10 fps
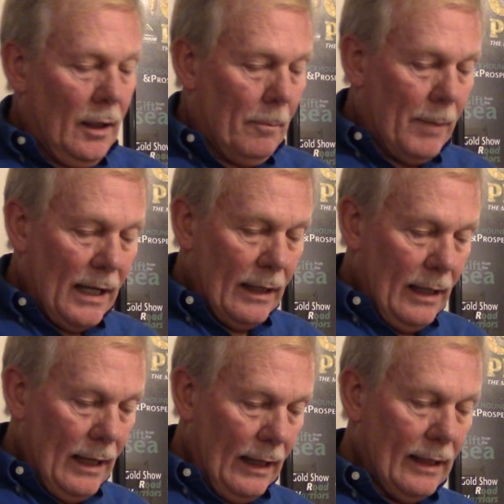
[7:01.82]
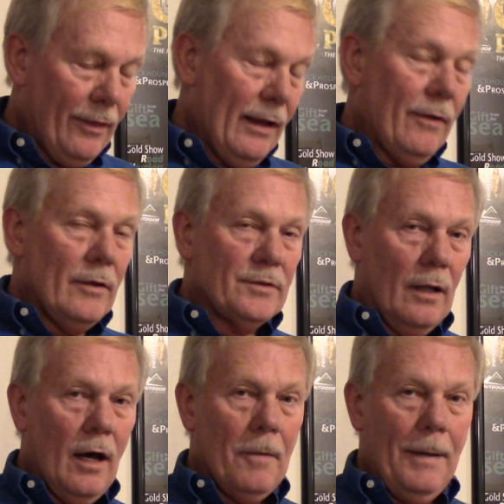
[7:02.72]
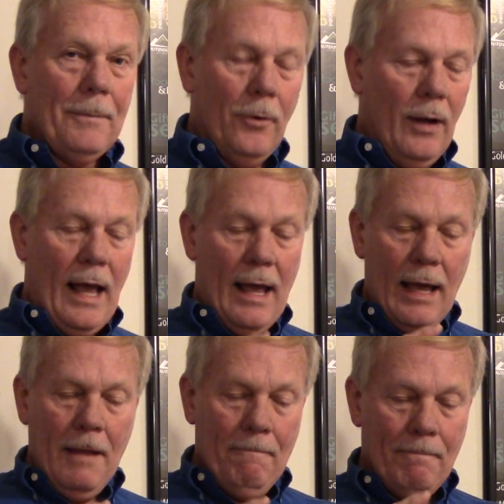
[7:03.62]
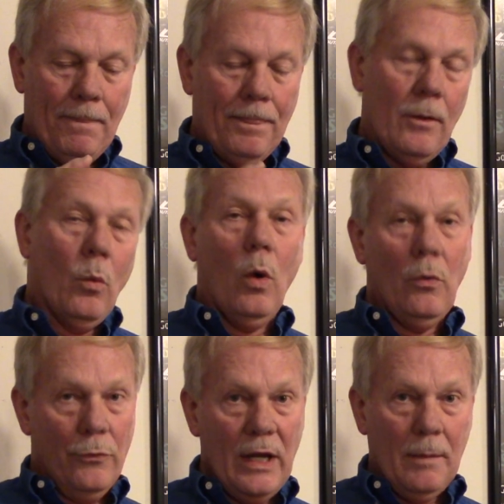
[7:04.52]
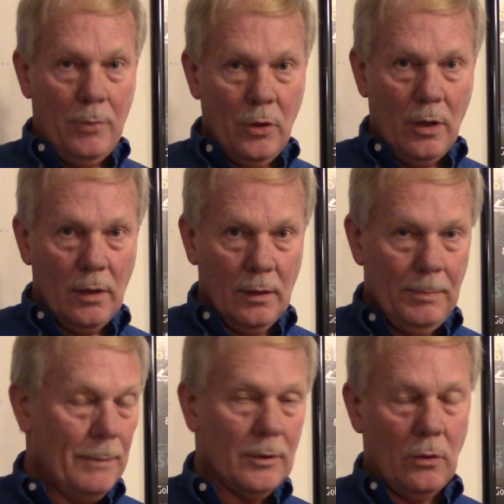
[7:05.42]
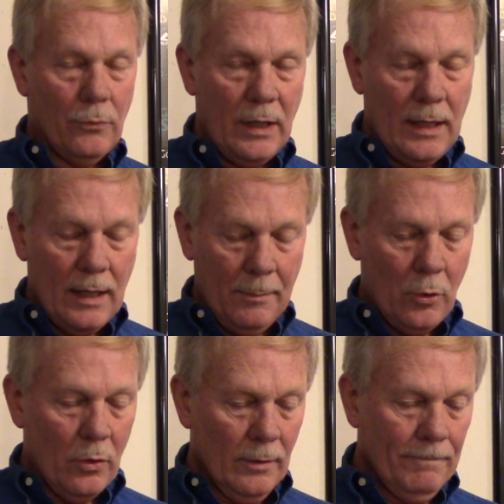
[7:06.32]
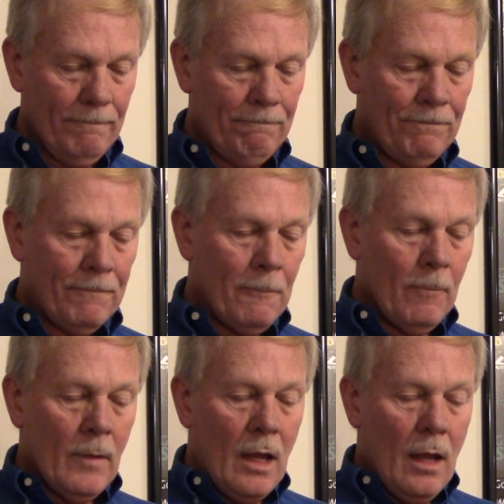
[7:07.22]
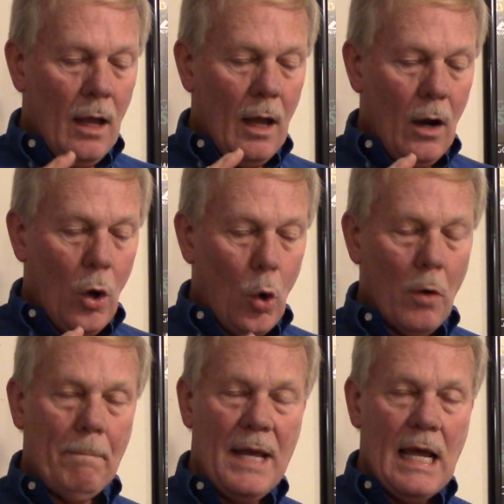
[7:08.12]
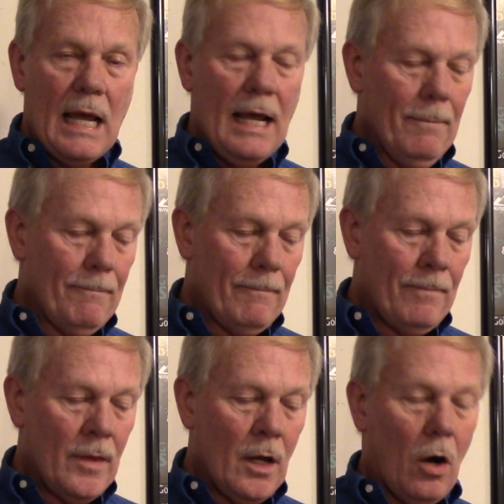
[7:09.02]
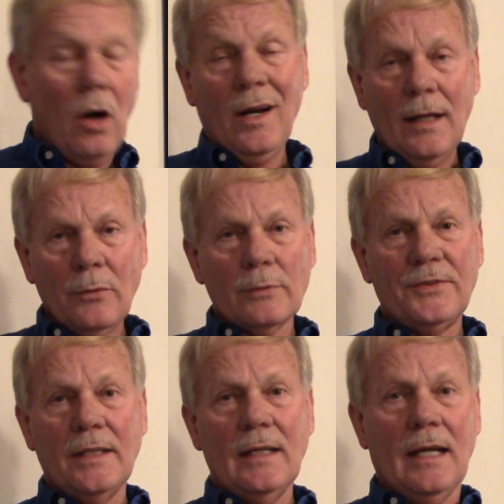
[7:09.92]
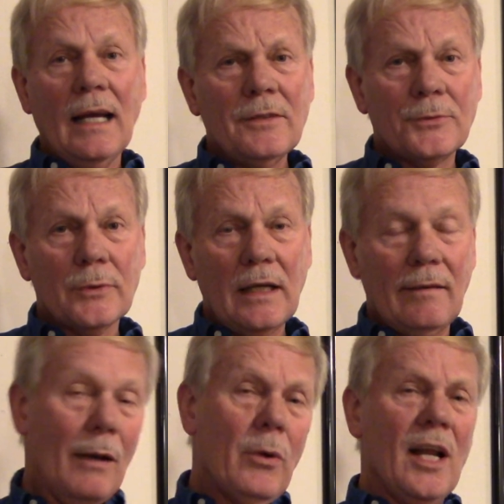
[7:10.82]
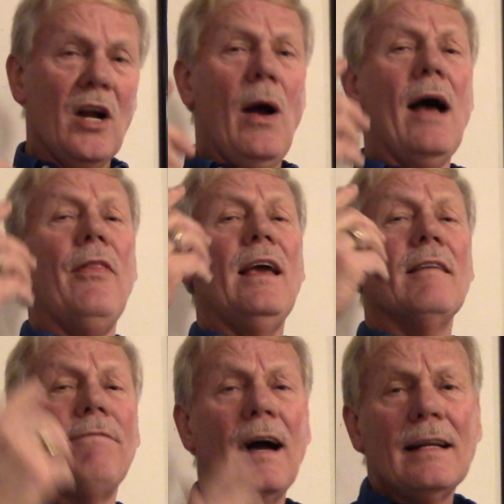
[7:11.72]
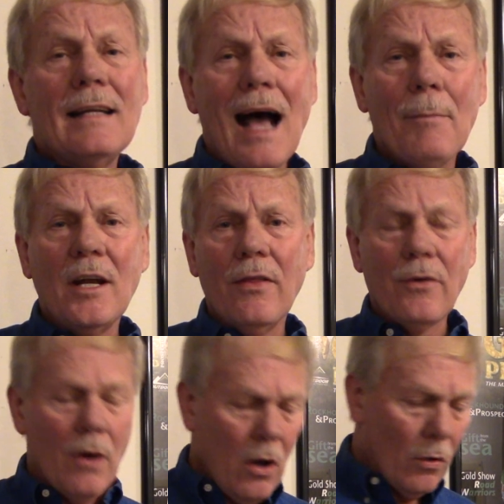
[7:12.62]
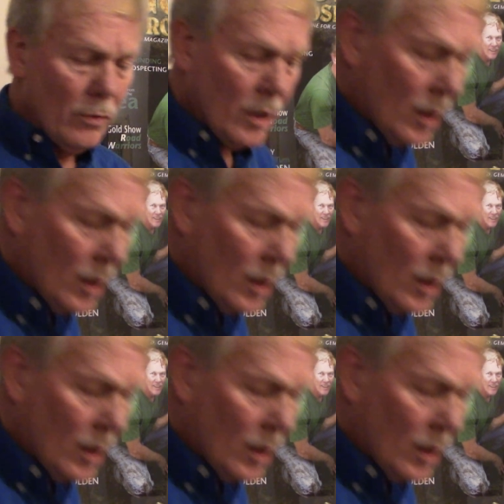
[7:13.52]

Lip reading: But I got to think that there's a lot of people, A, won't read a book, people don't read anymore, or B, aren't interested in history, they want to know how they can find a diamond of their own.